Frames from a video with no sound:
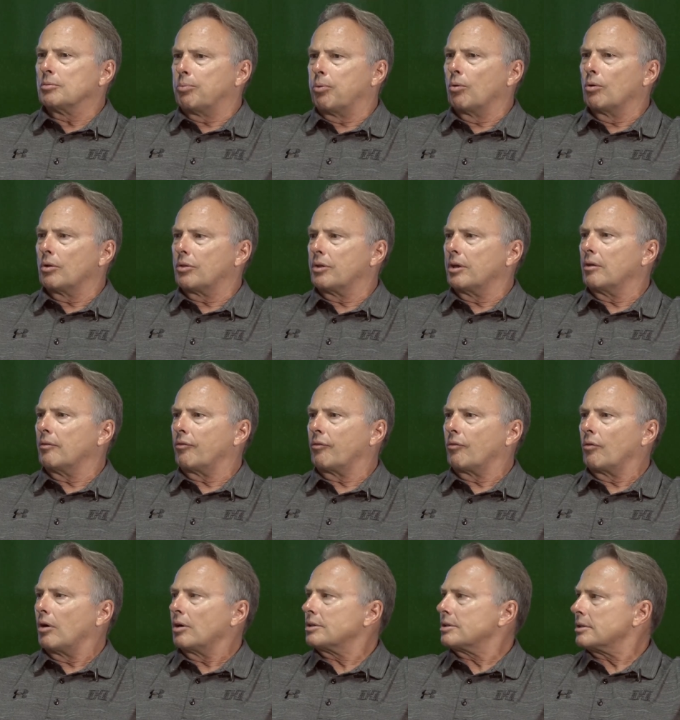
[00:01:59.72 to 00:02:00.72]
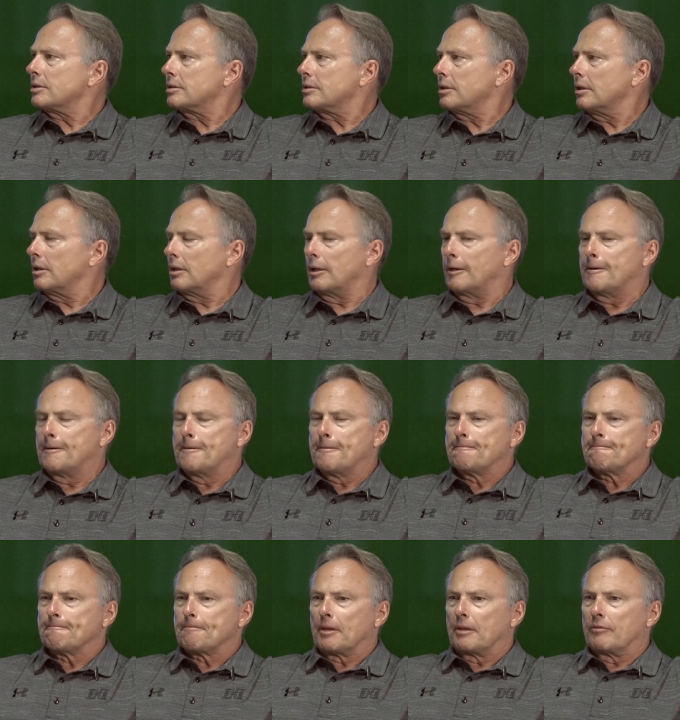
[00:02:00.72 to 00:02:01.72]
important thing for us is to the,
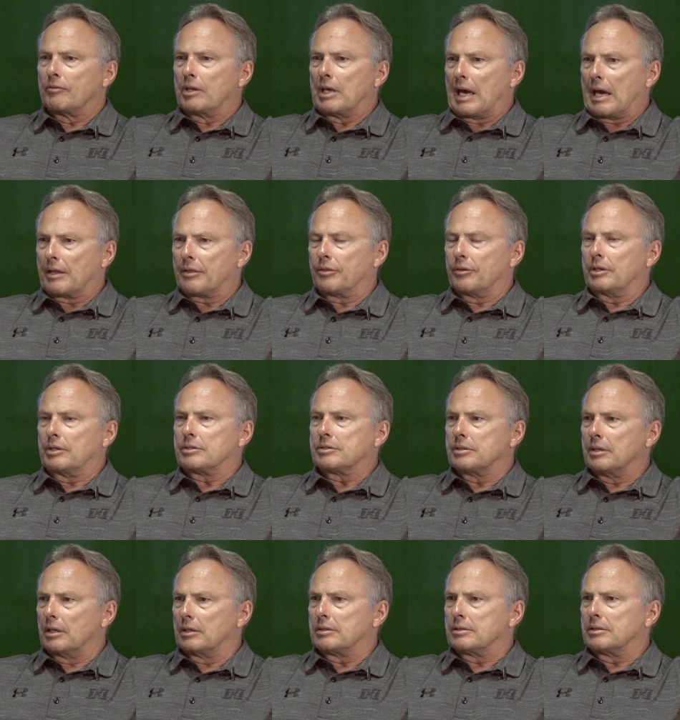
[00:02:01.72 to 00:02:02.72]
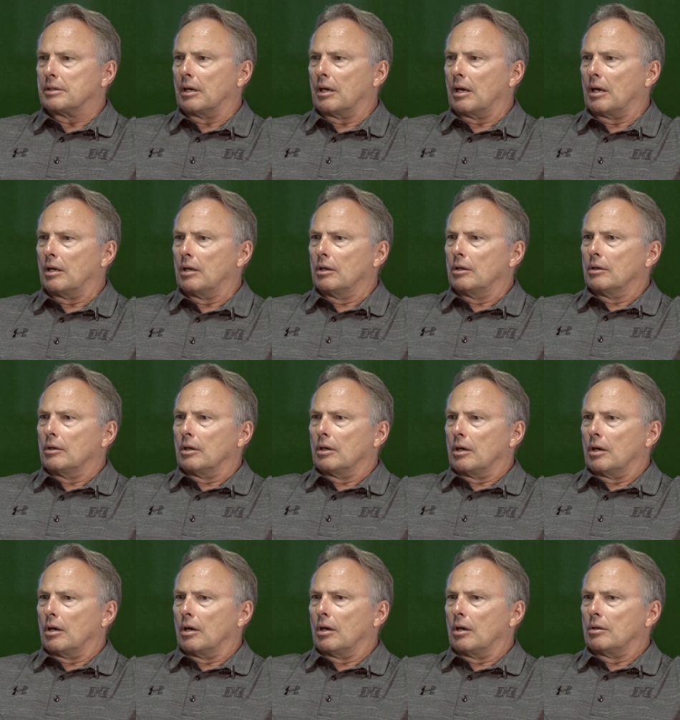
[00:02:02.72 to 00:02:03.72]
the athletes that uh,
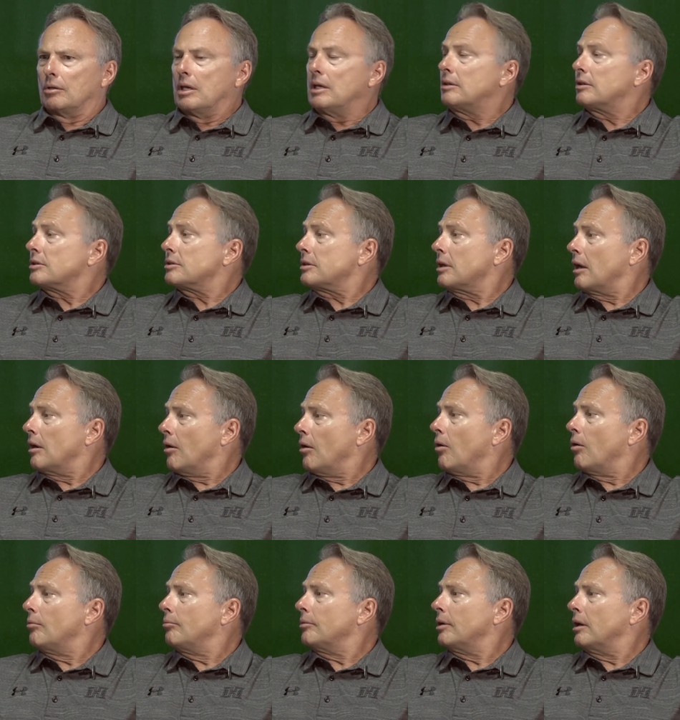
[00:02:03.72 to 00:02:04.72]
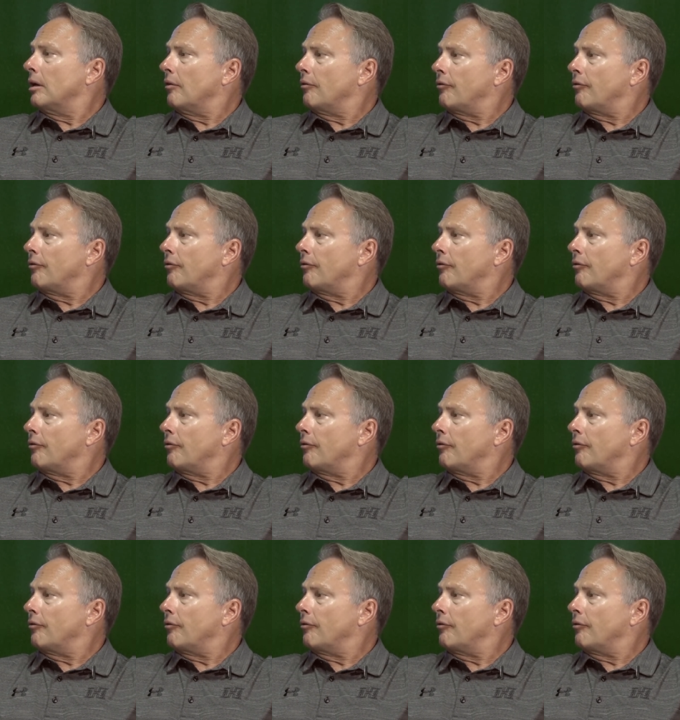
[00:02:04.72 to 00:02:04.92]
uh need to stay home and